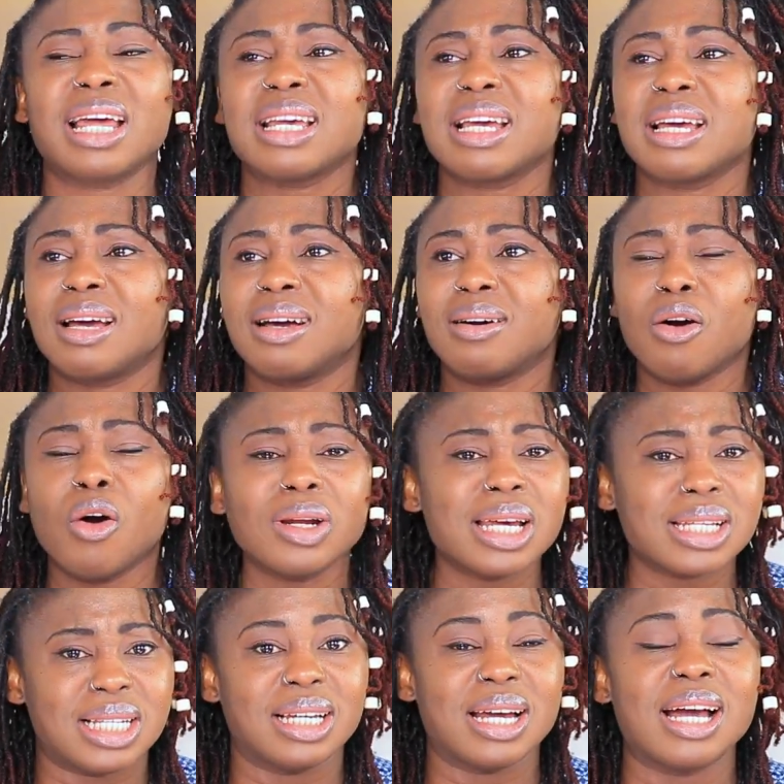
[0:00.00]
Like
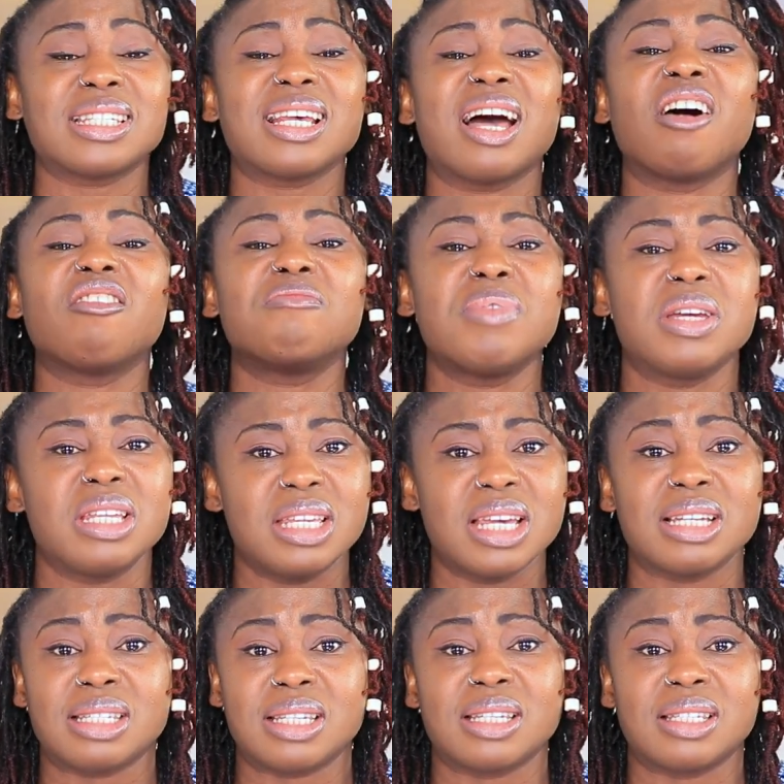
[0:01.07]
honestly, guys, I've been
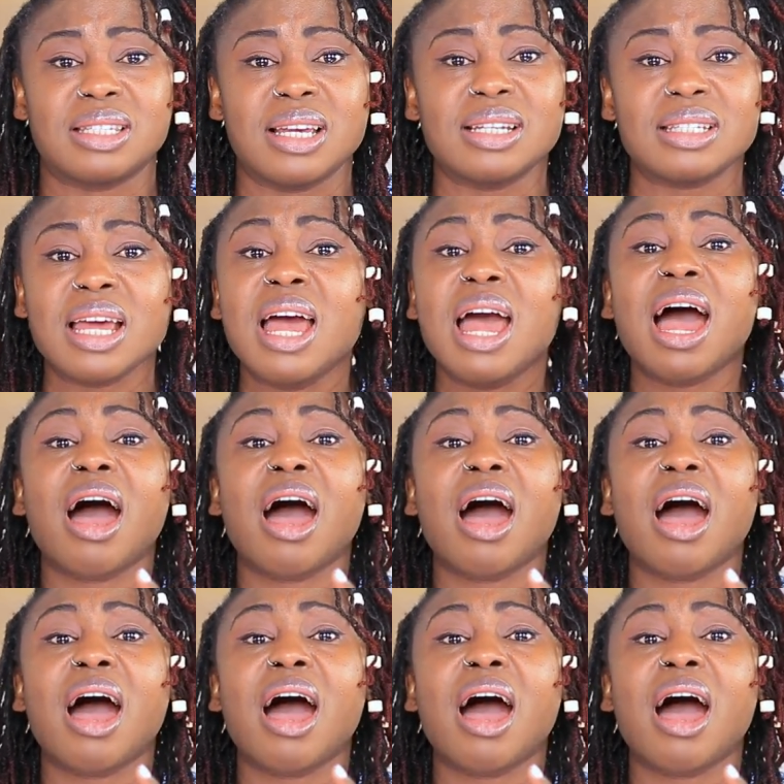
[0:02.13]
here 6 years.